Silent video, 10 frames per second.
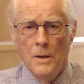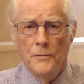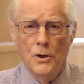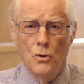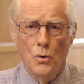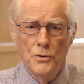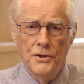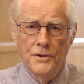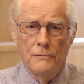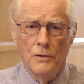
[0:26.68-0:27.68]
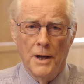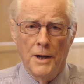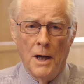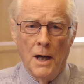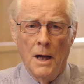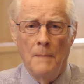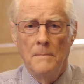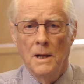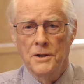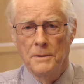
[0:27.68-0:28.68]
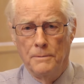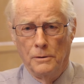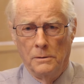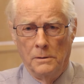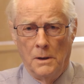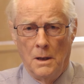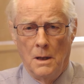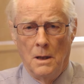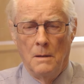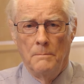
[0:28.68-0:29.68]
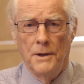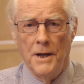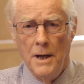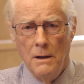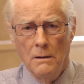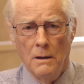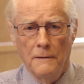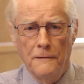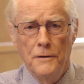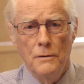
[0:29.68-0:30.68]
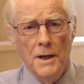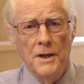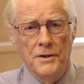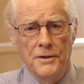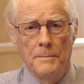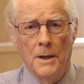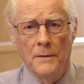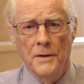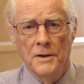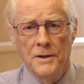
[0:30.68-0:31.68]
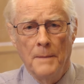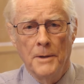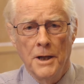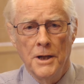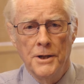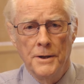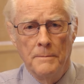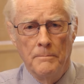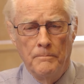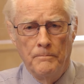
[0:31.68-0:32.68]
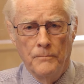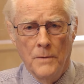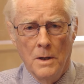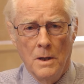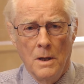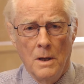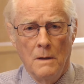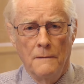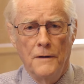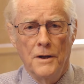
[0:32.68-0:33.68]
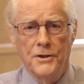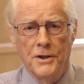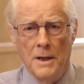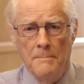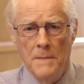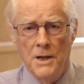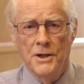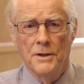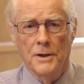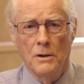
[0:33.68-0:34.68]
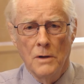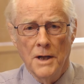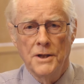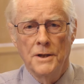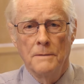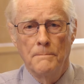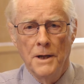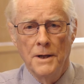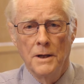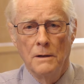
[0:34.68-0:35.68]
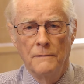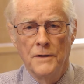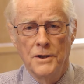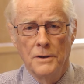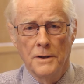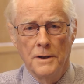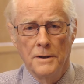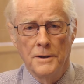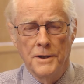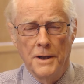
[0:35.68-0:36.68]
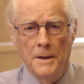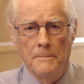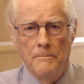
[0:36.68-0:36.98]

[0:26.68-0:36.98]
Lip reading: The causes of red eye are multiple, but here are a few hints about the examination. Firstly, measure the corrected and pinhole visual acuity.